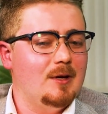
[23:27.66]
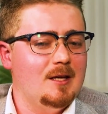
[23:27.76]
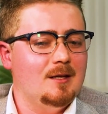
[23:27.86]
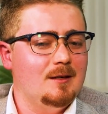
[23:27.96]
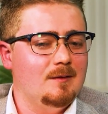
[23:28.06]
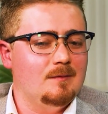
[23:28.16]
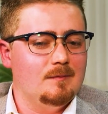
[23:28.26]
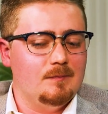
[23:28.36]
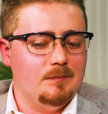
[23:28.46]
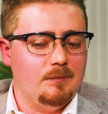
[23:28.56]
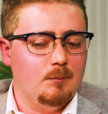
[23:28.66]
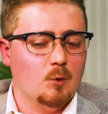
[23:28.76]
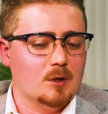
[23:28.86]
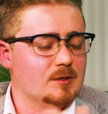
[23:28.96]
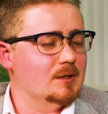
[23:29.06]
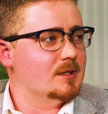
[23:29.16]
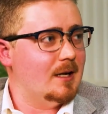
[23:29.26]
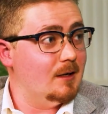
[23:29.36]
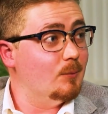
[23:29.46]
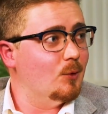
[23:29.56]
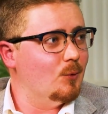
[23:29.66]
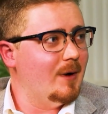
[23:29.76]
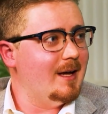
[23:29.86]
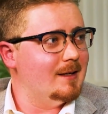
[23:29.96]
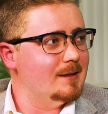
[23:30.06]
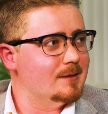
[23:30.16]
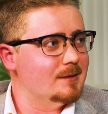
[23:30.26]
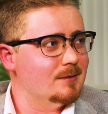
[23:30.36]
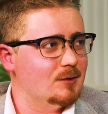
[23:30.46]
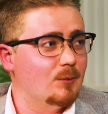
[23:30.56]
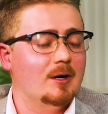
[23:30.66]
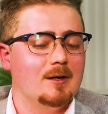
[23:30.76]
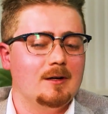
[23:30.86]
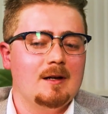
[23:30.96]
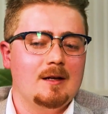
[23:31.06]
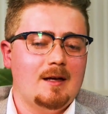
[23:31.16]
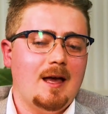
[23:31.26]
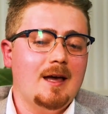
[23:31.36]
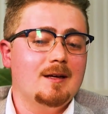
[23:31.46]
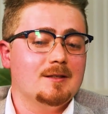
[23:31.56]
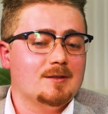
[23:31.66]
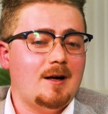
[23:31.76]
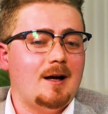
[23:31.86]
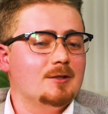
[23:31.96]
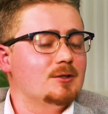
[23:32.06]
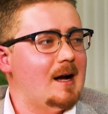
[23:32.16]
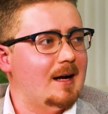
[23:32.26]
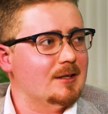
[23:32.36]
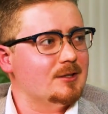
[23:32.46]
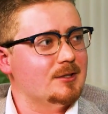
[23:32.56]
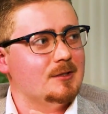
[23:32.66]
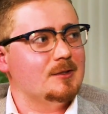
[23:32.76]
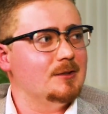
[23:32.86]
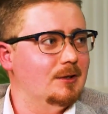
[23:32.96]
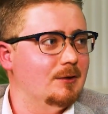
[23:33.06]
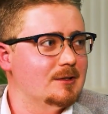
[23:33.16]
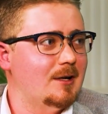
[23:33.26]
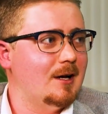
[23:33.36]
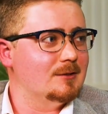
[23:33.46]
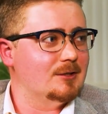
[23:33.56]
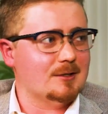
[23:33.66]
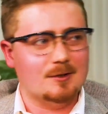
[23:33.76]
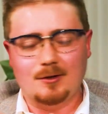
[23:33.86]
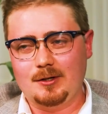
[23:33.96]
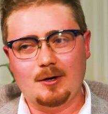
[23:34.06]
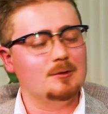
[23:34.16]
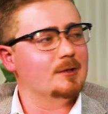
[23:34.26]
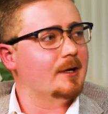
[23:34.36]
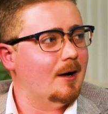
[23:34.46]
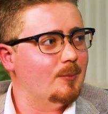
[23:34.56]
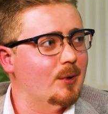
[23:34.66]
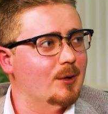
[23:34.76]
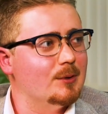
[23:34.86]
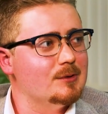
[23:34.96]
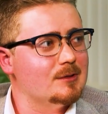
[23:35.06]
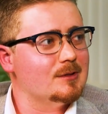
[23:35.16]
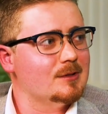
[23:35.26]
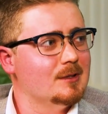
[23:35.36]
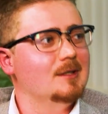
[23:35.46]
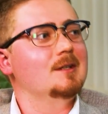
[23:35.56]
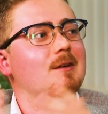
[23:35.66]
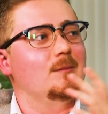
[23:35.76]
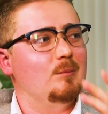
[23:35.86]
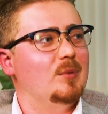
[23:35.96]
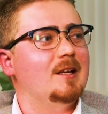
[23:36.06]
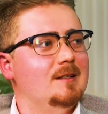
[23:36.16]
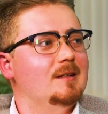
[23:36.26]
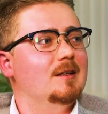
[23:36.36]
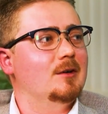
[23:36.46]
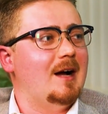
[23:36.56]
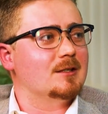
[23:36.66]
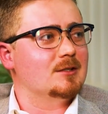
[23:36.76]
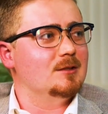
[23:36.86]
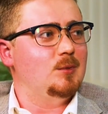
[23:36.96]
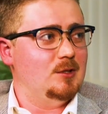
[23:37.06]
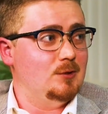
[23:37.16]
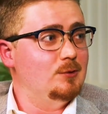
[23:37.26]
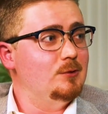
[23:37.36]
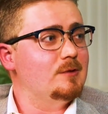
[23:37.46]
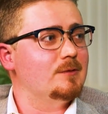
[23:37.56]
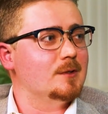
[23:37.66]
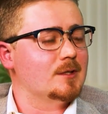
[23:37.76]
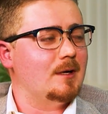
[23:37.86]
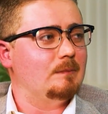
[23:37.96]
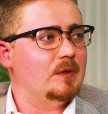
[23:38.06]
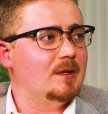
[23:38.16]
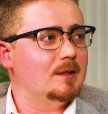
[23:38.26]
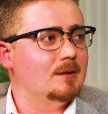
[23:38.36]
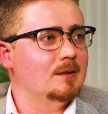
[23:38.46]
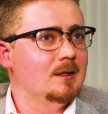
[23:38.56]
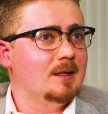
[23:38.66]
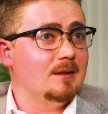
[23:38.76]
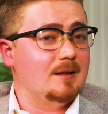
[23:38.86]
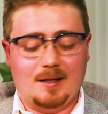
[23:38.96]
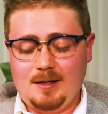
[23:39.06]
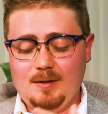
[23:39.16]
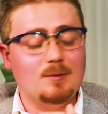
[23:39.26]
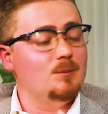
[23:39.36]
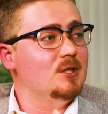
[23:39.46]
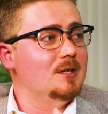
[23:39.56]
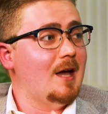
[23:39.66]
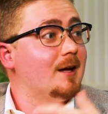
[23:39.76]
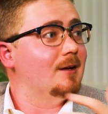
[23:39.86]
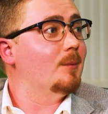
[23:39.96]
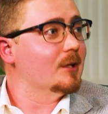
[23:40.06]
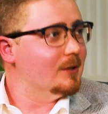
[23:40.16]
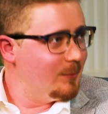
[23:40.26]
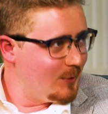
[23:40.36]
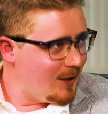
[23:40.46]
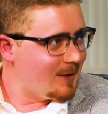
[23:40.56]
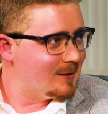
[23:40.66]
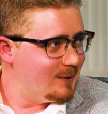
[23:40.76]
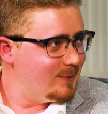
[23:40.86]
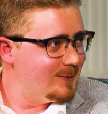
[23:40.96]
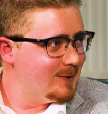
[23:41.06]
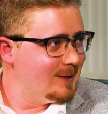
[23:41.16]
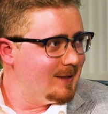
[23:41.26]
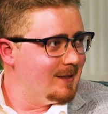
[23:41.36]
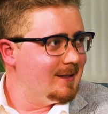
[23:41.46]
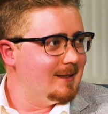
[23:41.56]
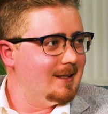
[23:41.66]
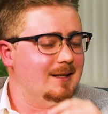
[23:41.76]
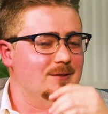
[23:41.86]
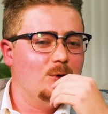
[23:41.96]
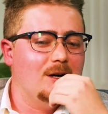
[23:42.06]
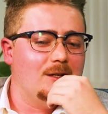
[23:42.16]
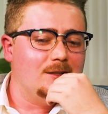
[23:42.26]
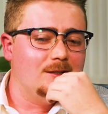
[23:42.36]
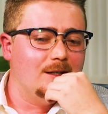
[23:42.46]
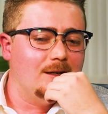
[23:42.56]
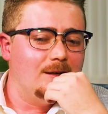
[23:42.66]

in more sustainable ways, to where, hey, it's not trash, it's not just going to go to compost, but it'll actually be used for something that can even be economically productive as well.